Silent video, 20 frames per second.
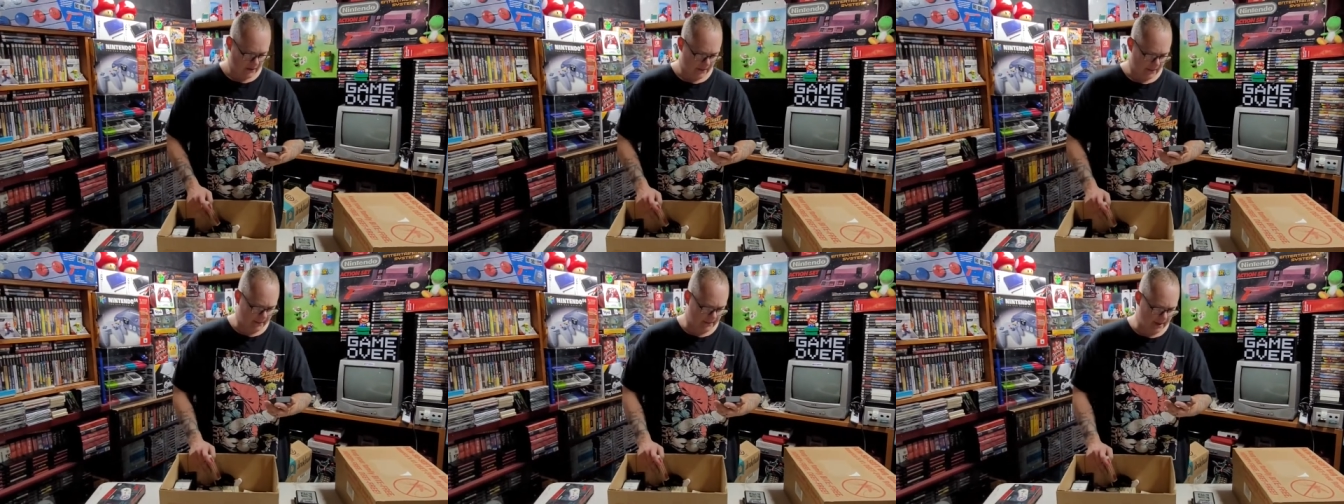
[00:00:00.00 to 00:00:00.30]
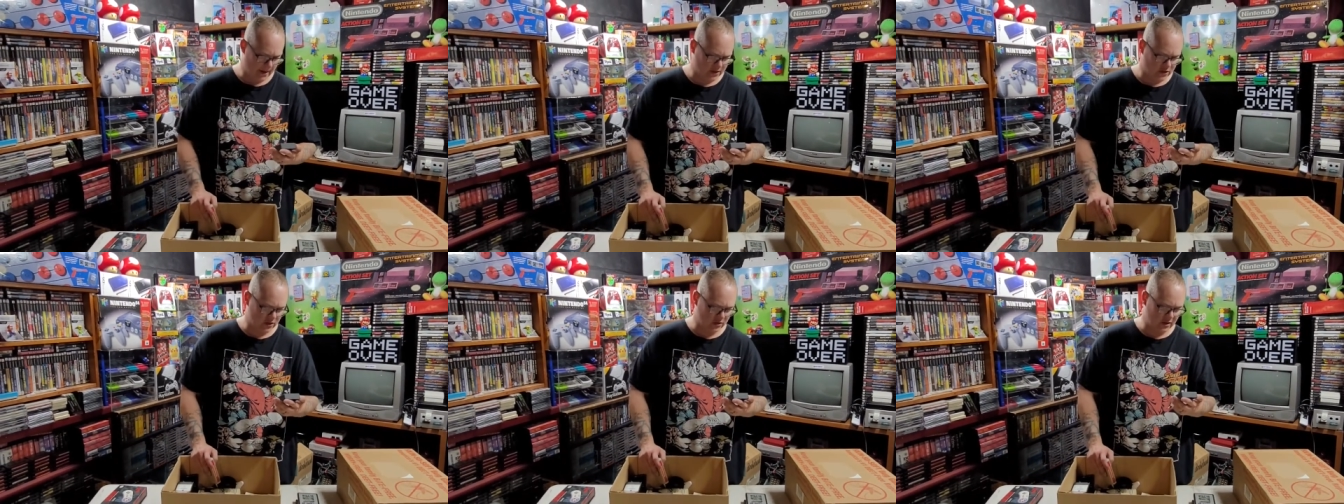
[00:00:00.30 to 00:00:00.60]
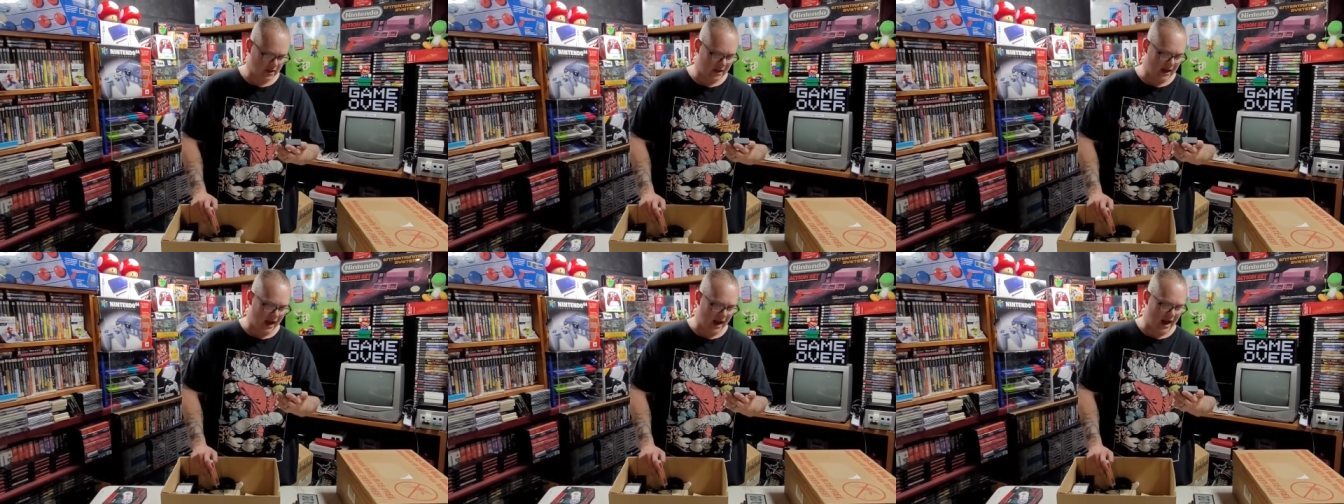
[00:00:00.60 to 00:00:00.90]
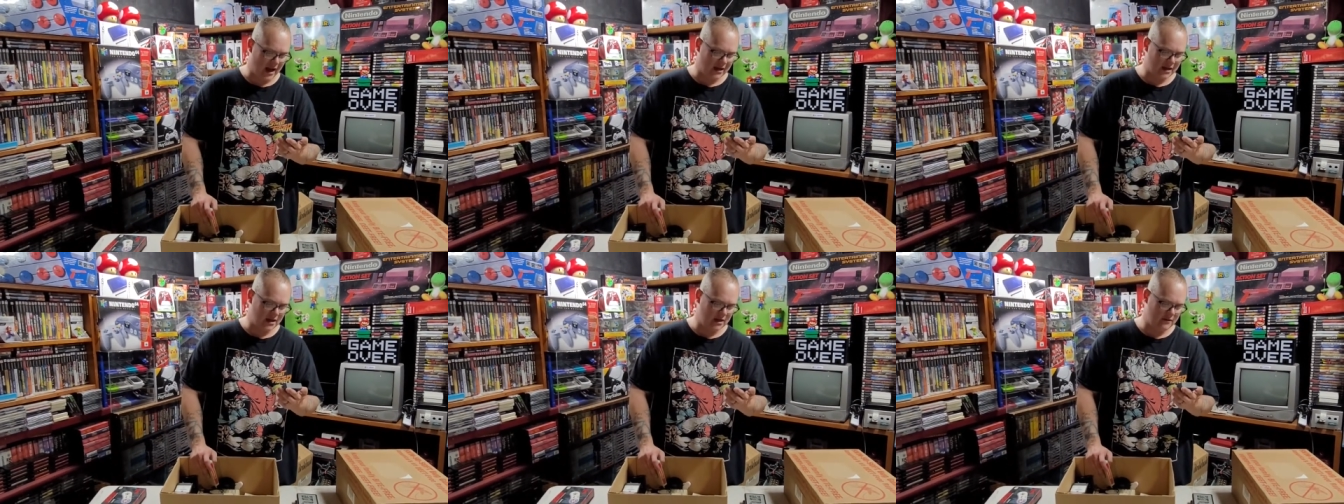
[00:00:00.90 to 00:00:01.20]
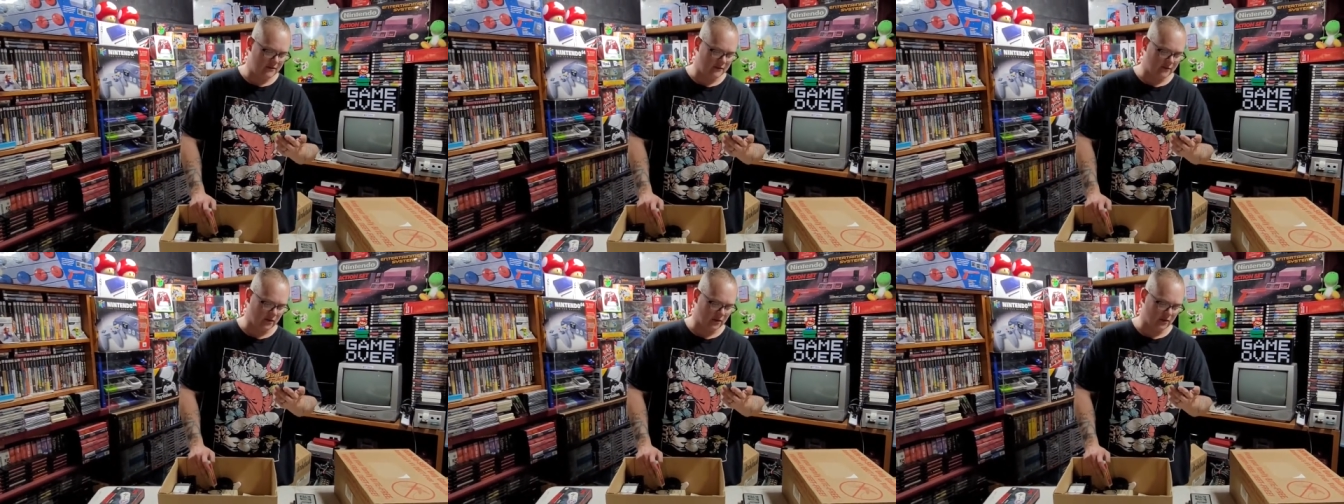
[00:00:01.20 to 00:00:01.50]
Major League Hockey
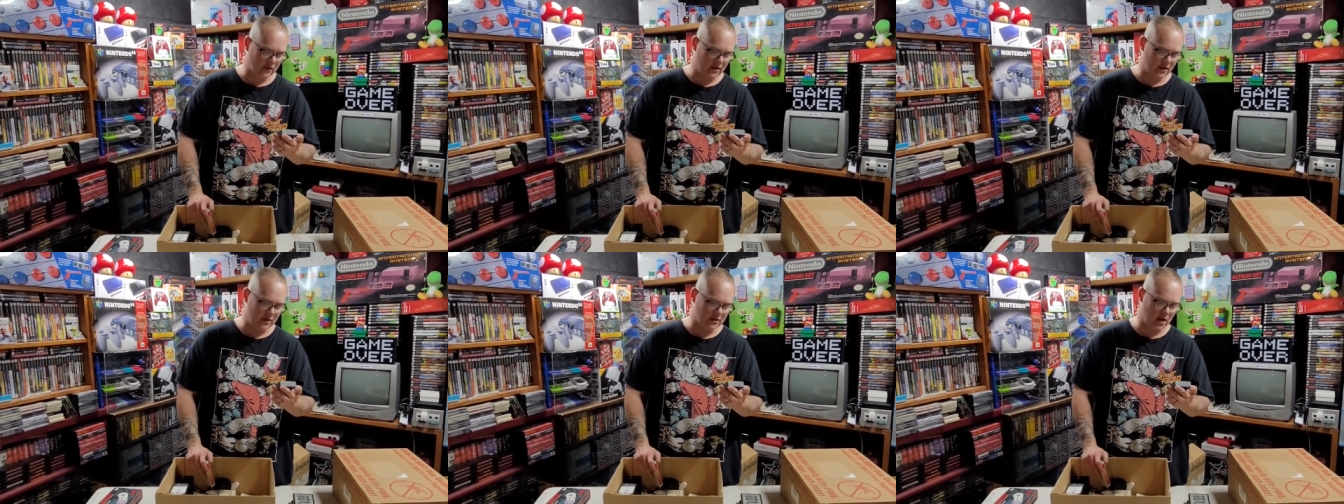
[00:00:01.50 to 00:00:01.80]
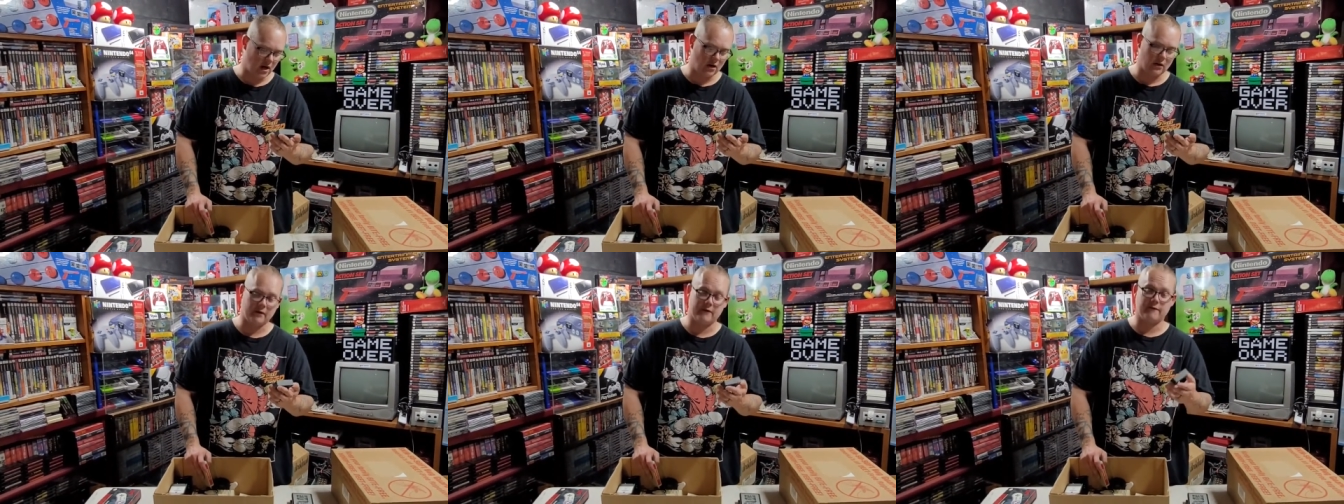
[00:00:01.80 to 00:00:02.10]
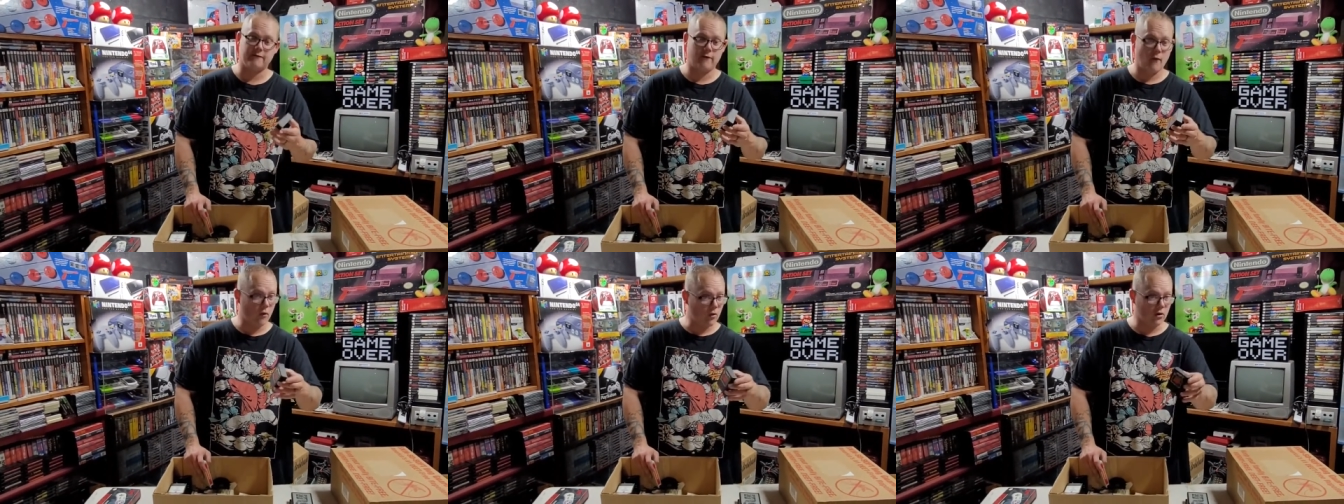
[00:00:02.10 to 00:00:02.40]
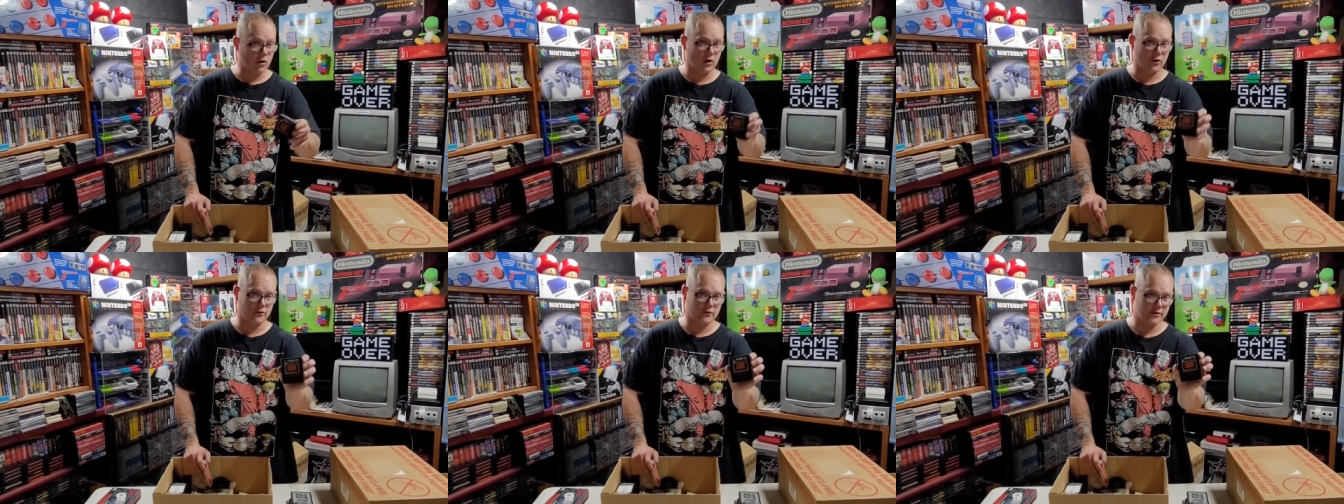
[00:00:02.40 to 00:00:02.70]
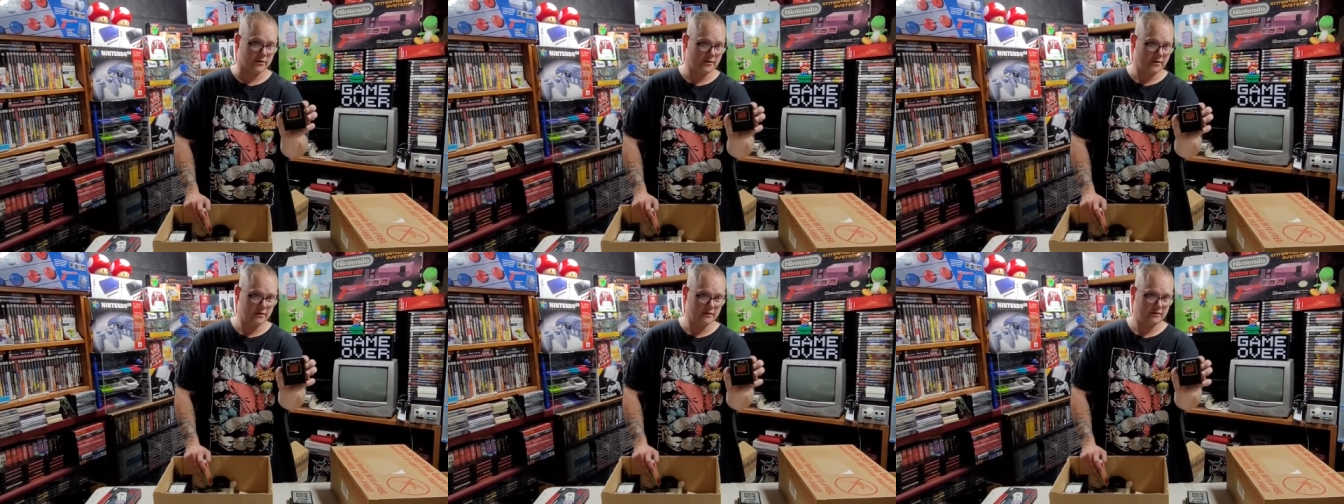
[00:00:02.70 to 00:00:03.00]
for the Atari four hundred.